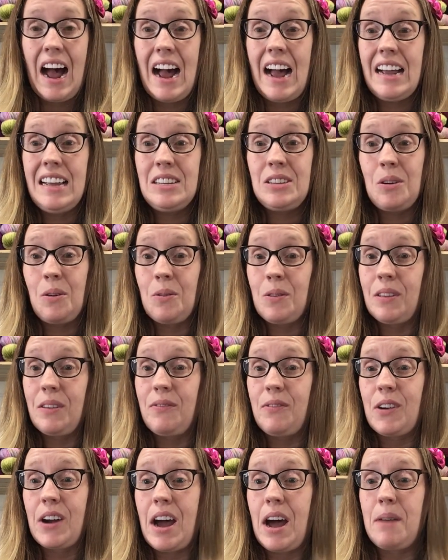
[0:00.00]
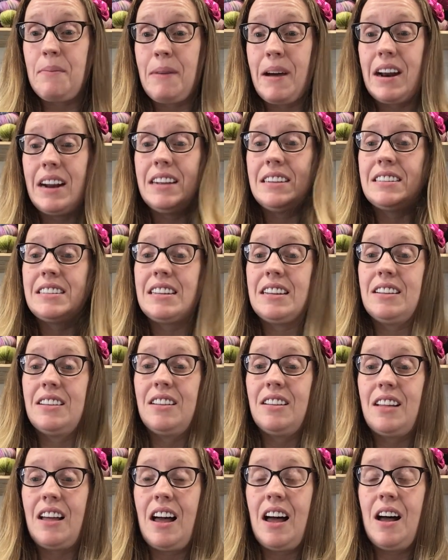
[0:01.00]
I totally forgot about it
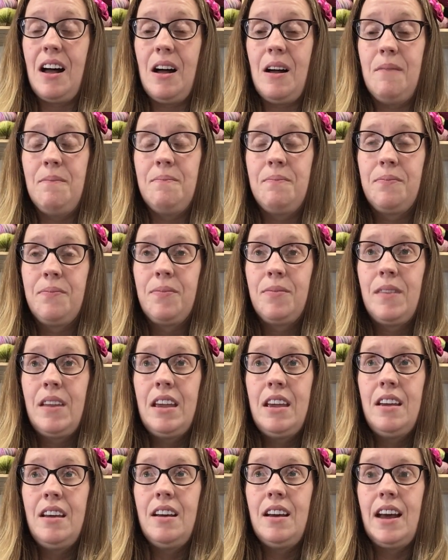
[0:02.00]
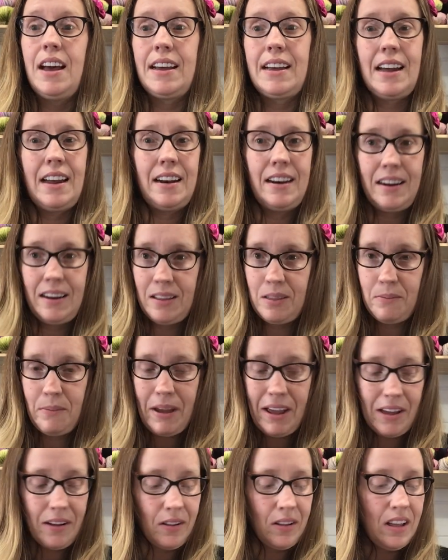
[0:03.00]
until um, I got it in the
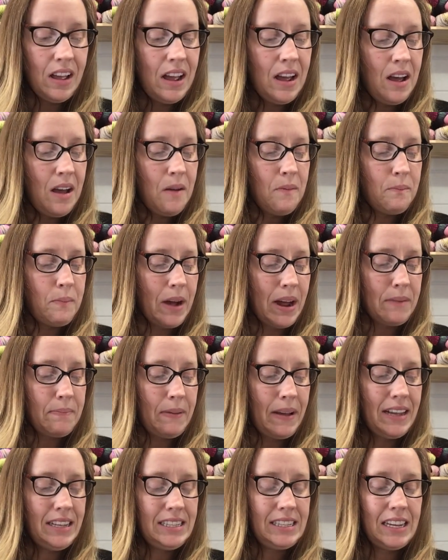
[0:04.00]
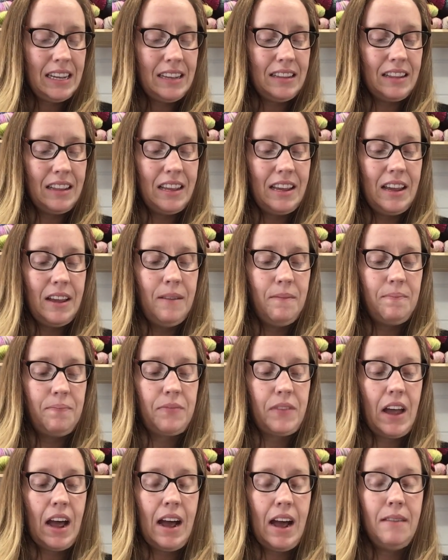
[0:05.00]
mail. But basically,
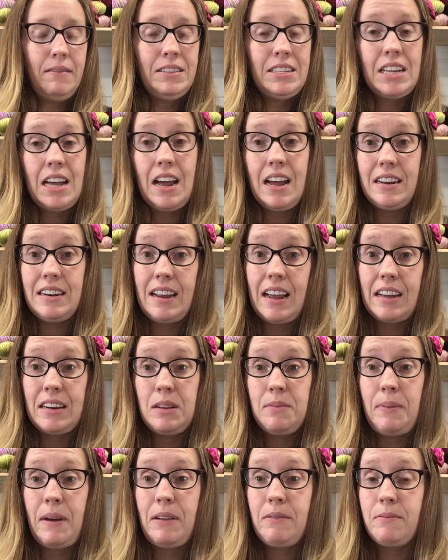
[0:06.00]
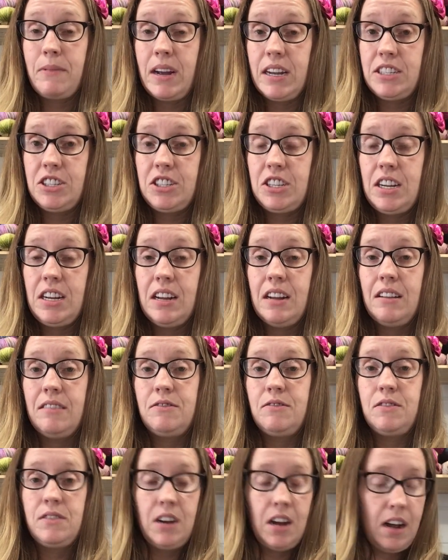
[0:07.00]
I was contacted by Reggie of
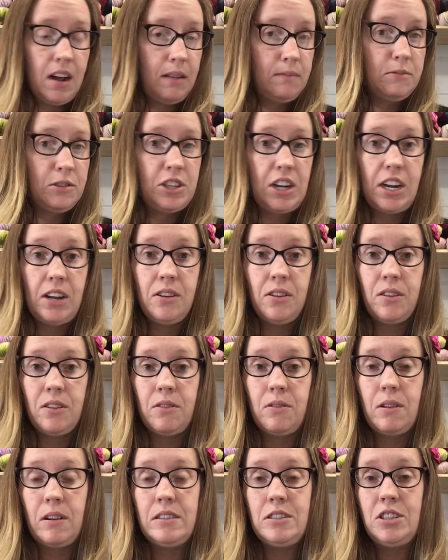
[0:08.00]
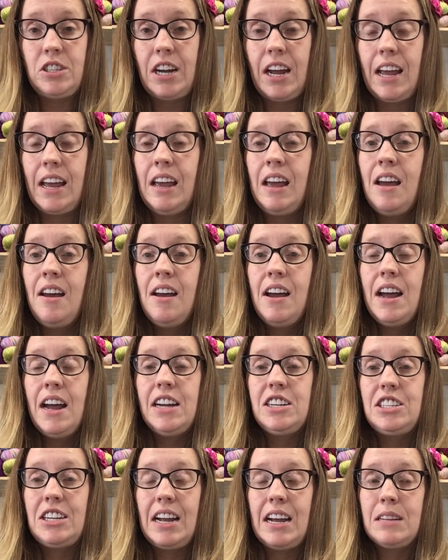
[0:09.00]
um, J Hook Crochet,
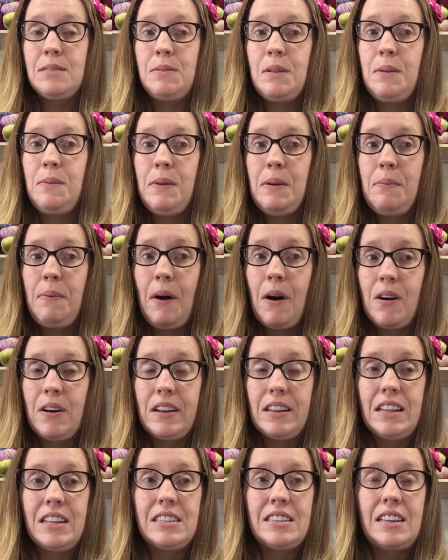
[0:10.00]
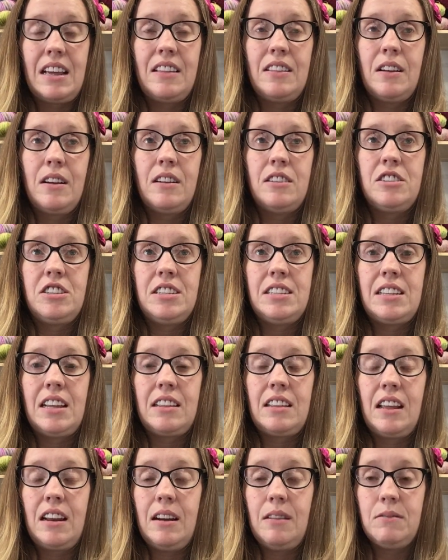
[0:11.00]
and she asked me to be a part of this. And she
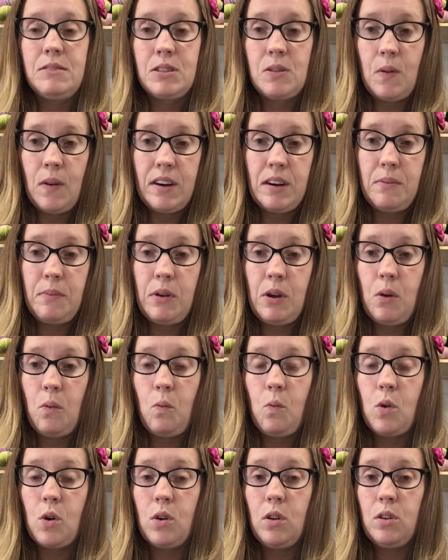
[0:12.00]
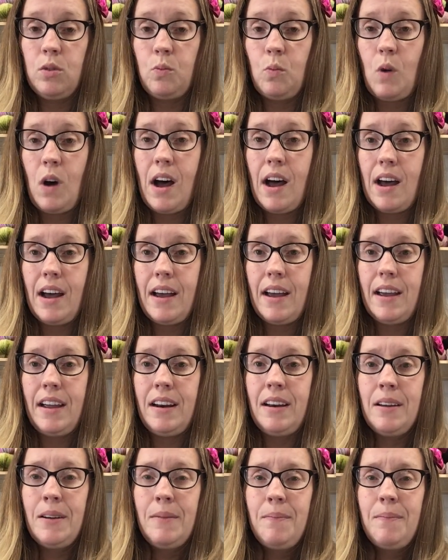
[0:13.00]
said that it was going to be a worldwide